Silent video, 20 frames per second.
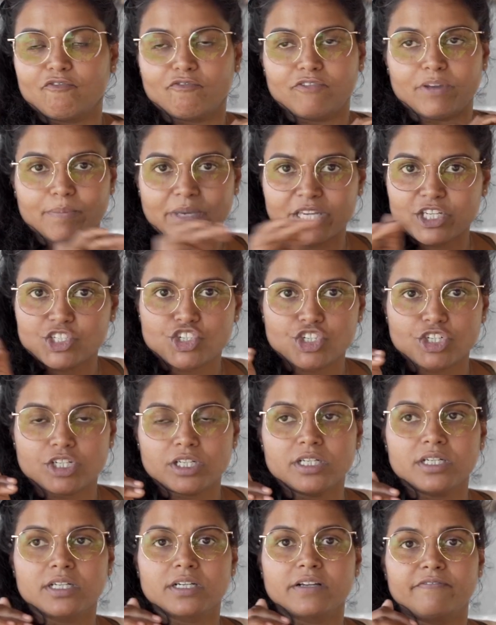We make
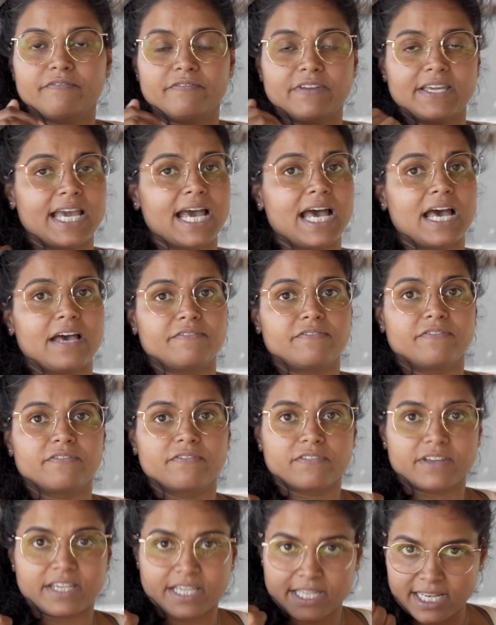sure we have
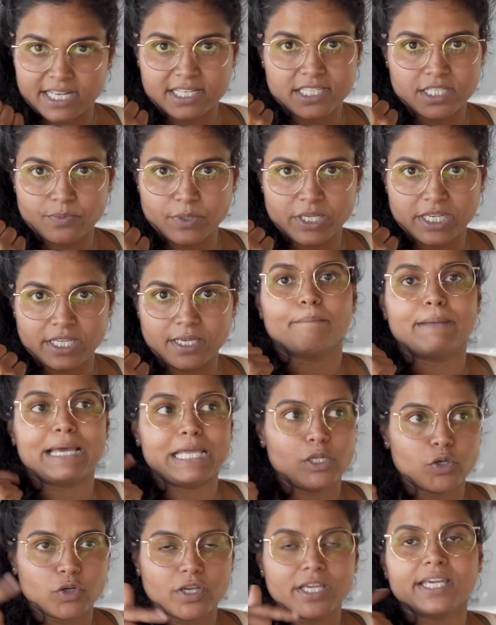connectivity by
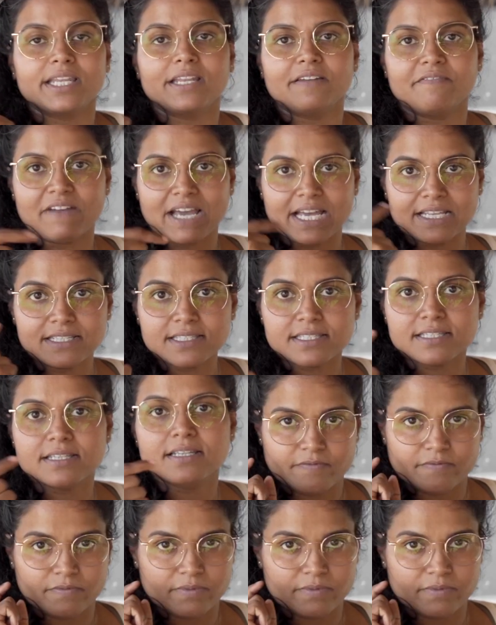looking in advance.